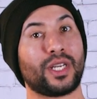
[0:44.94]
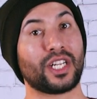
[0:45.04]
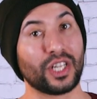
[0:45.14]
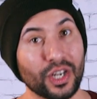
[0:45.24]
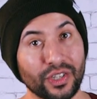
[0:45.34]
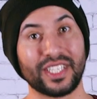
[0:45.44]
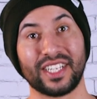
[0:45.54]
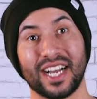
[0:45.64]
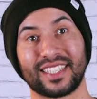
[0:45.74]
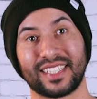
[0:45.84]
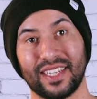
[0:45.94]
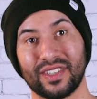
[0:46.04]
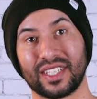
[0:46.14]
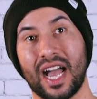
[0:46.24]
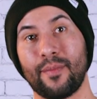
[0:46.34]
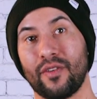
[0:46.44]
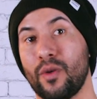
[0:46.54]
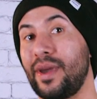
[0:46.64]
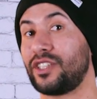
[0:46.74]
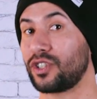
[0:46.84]
we clearly did not see at the time of the
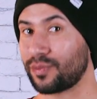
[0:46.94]
Matrix